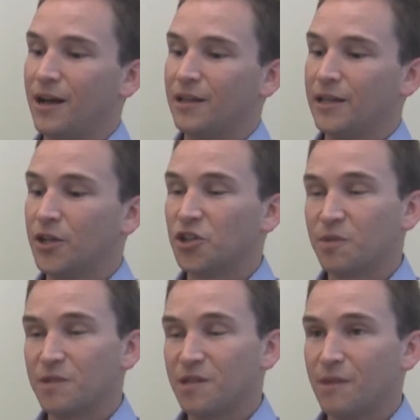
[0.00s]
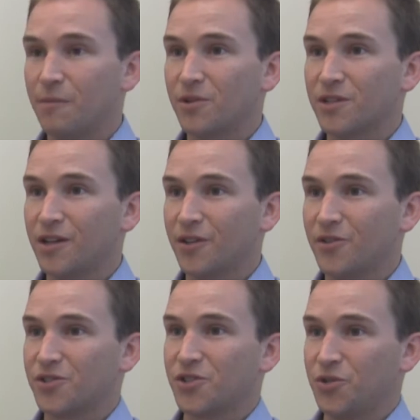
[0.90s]
leadership team members and
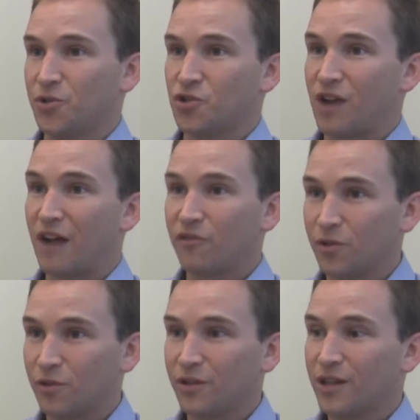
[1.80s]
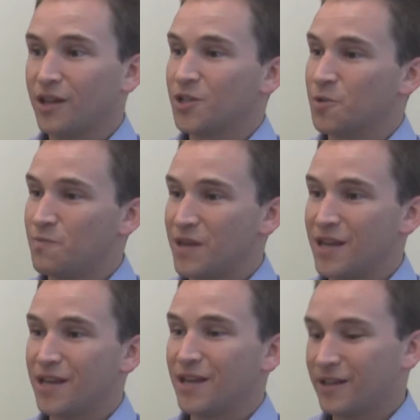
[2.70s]
others to travel to
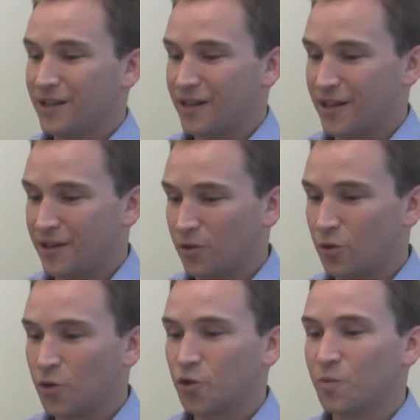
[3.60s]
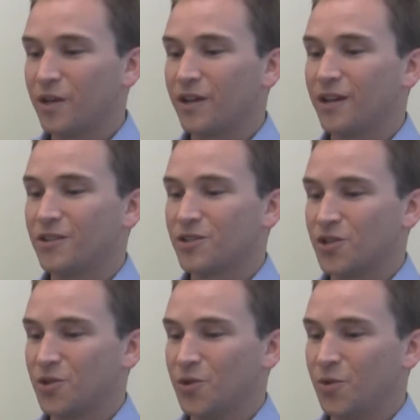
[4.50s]
be in local communities
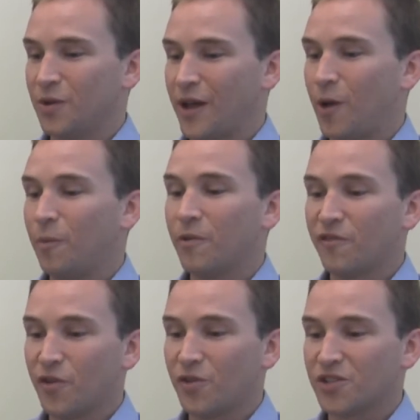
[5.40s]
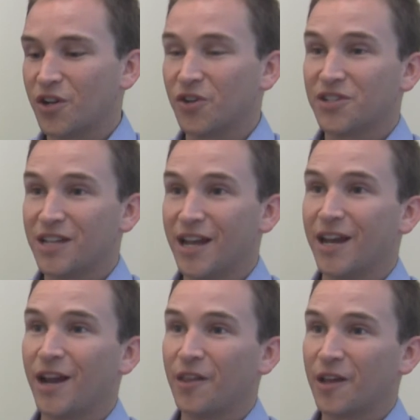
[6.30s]
to help folks
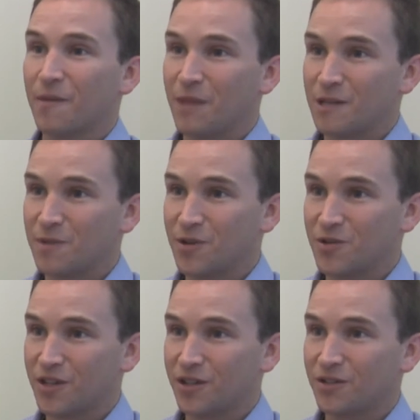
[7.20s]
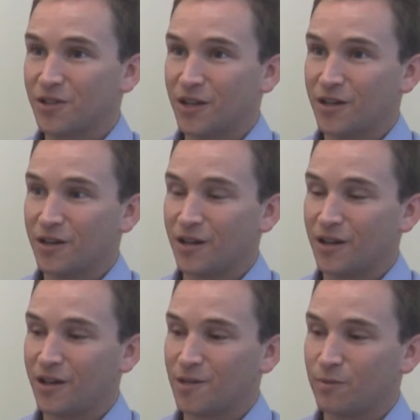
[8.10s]
understand how they can best be using and
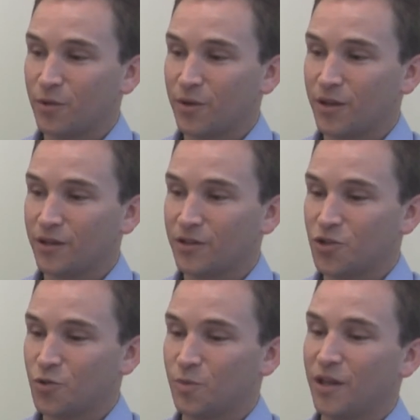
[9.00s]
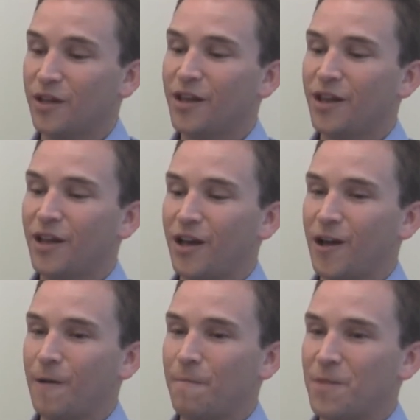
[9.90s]
deploying Joomla
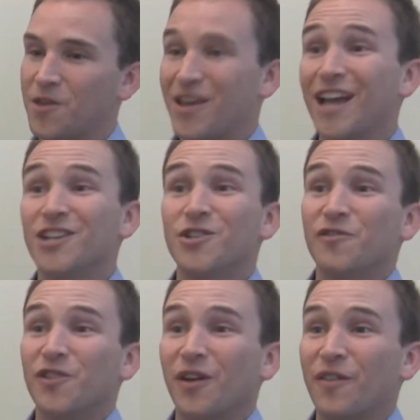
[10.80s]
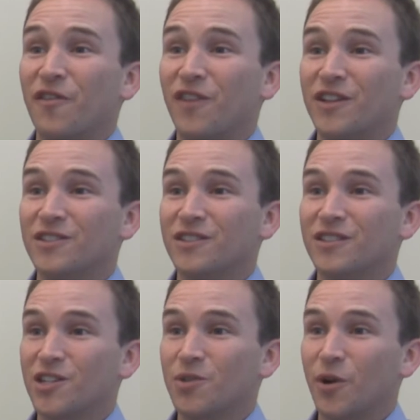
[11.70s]
that you can't do if you don't have the funds
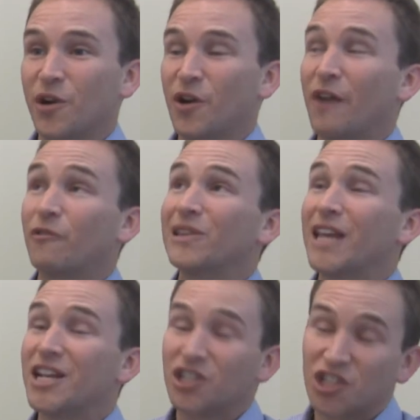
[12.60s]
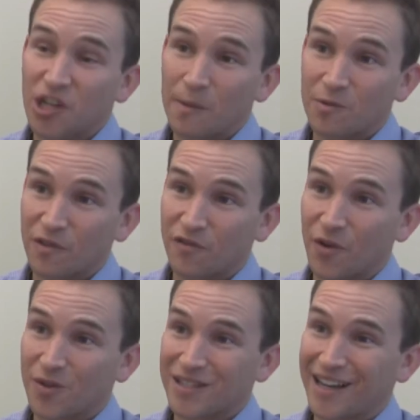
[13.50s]
to do it, or you don't have relationships with
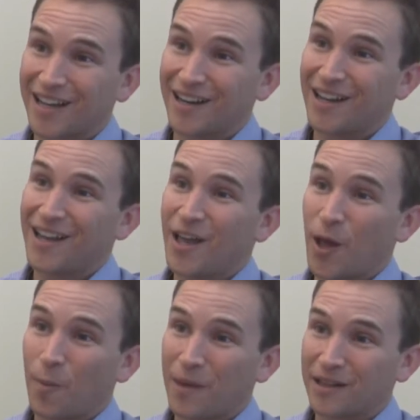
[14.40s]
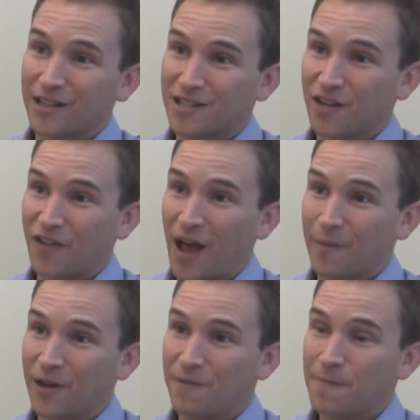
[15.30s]
folks that can help make that stuff
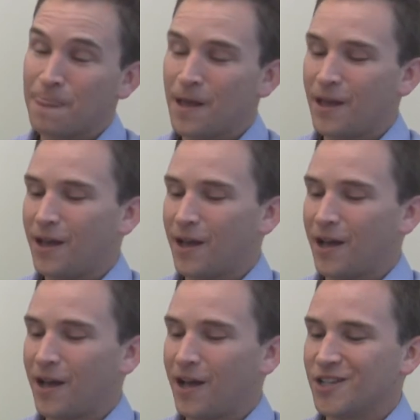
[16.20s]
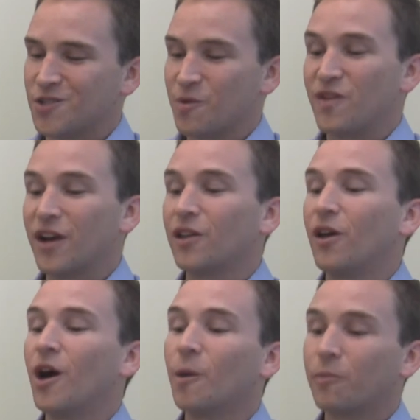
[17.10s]
happen. So we've done a
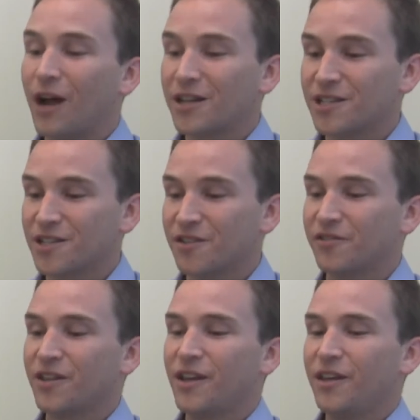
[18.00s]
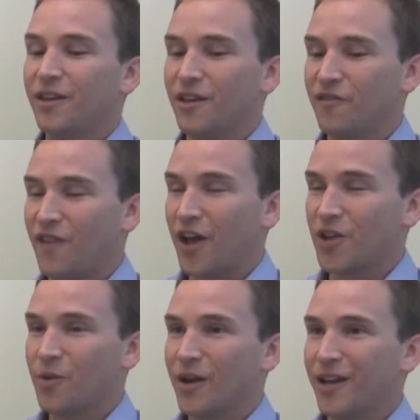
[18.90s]
long process of
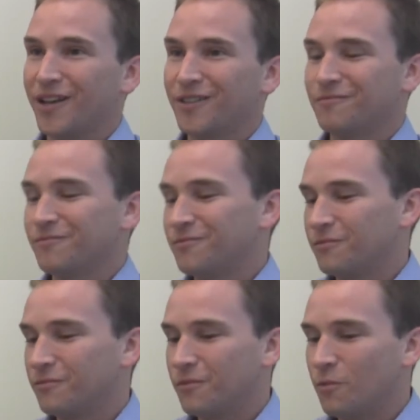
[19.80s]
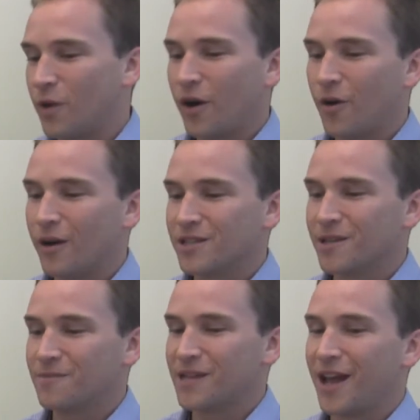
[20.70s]
evaluating where
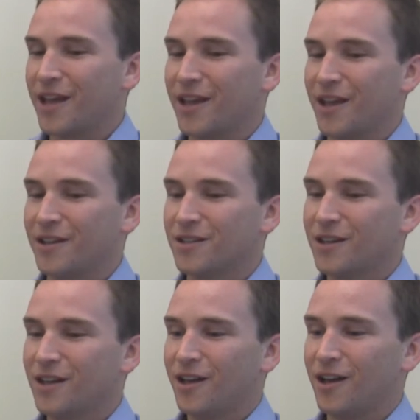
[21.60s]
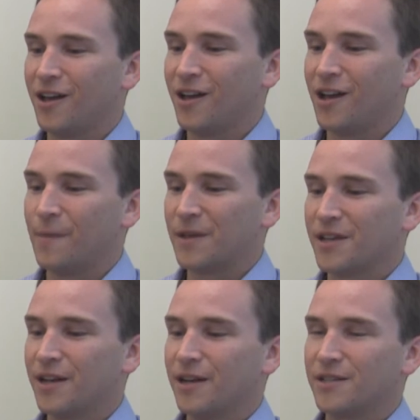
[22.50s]
OSM's at, and I'm
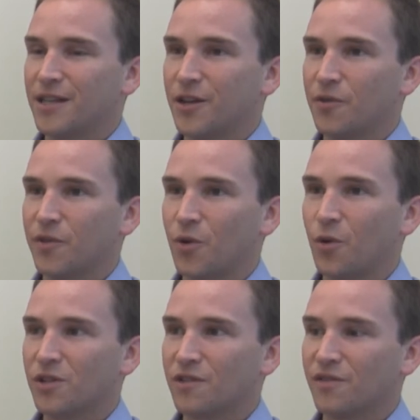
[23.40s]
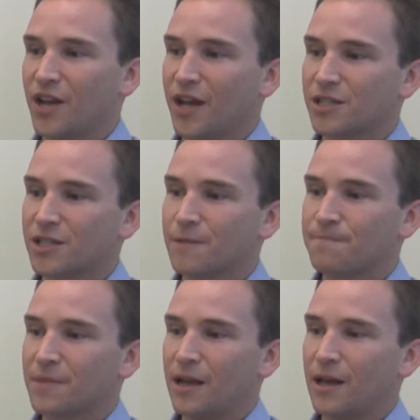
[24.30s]
excited to say that over the course of the next
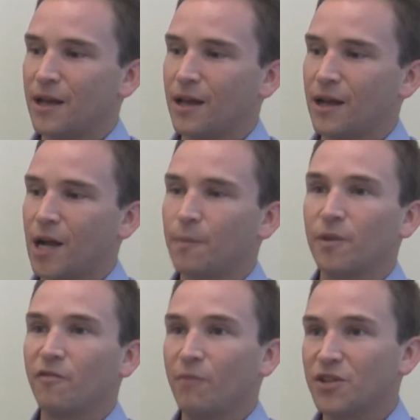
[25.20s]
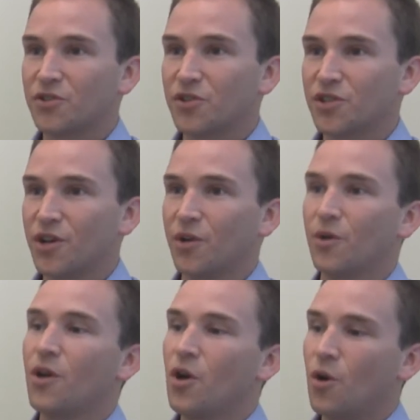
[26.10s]
couple of months or
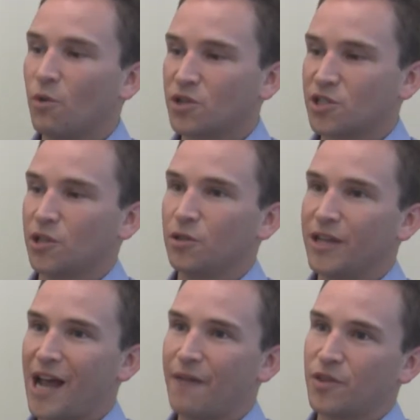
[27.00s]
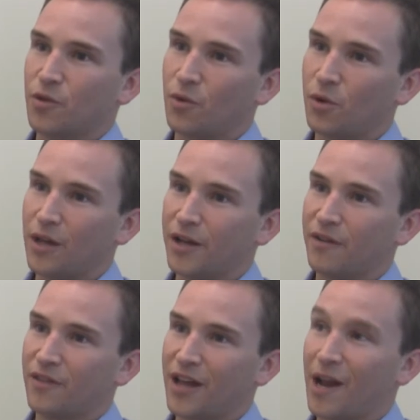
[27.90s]
so, we're slowly having the
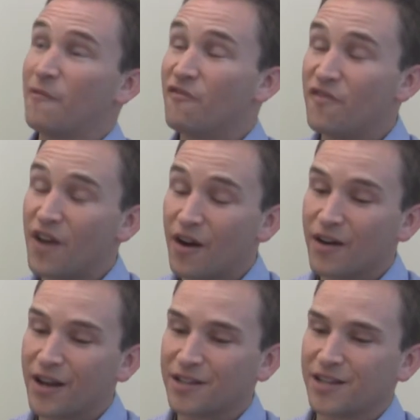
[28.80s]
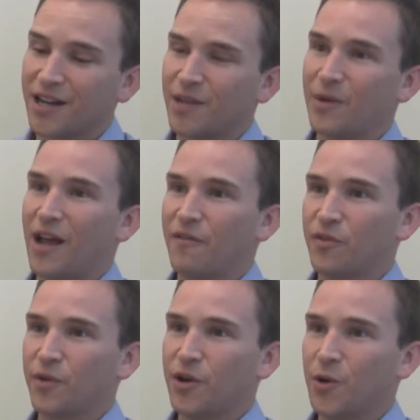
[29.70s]
rollout of that. I'm very excited that we have
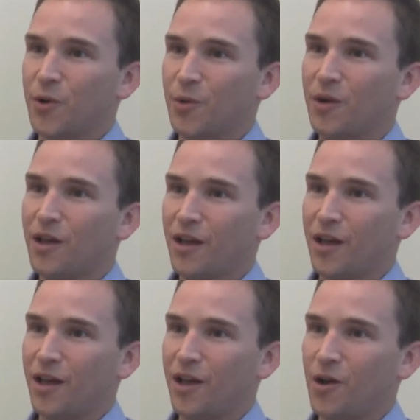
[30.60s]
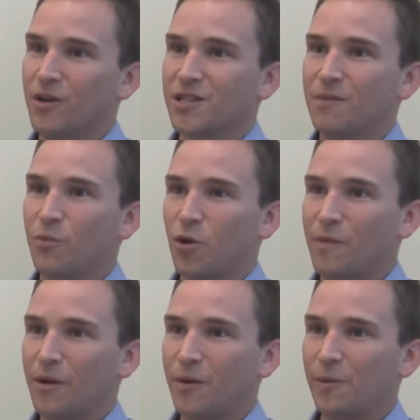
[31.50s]
3 new OSM board
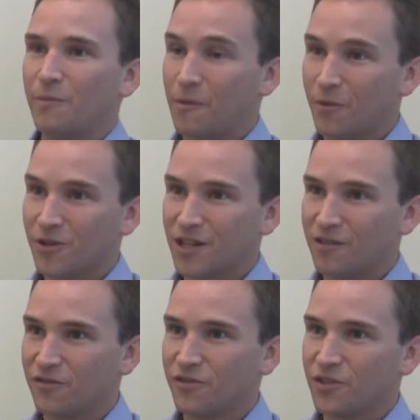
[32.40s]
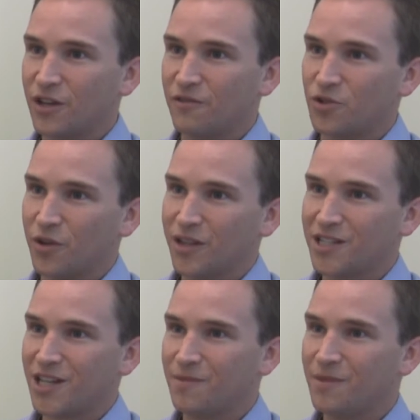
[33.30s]
members that have joined the
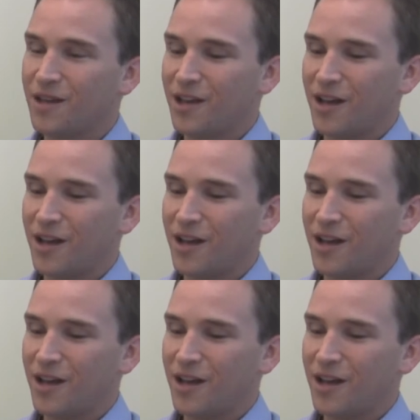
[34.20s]
team,